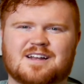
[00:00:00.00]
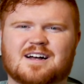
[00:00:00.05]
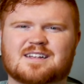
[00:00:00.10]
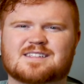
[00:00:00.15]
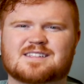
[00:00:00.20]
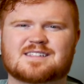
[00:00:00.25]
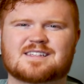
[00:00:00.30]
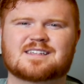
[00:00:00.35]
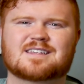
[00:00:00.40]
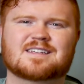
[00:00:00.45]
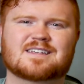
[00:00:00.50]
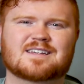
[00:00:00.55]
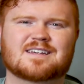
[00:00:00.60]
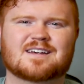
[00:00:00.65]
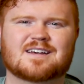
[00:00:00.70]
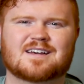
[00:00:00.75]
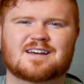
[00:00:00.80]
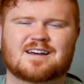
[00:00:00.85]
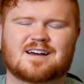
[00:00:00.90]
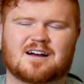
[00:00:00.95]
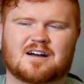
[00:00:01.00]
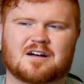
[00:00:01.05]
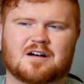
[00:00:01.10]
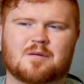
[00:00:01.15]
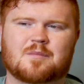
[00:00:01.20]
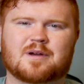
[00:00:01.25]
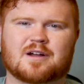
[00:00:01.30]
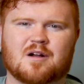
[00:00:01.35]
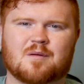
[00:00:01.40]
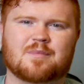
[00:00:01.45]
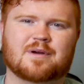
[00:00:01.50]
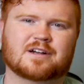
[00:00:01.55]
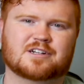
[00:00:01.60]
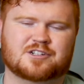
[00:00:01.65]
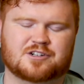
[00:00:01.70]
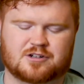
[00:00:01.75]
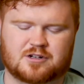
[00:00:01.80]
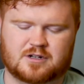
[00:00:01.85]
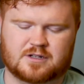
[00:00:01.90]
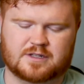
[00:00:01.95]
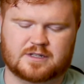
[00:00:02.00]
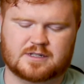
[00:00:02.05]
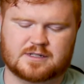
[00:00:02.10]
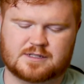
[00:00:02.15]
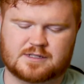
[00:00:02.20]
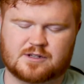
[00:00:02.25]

see a bigger picture to all this.